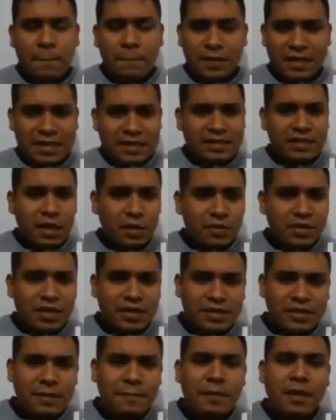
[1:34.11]
Let's start with
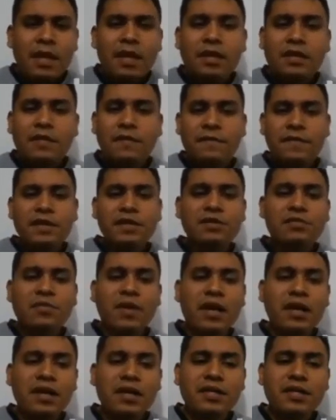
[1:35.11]
this. The first one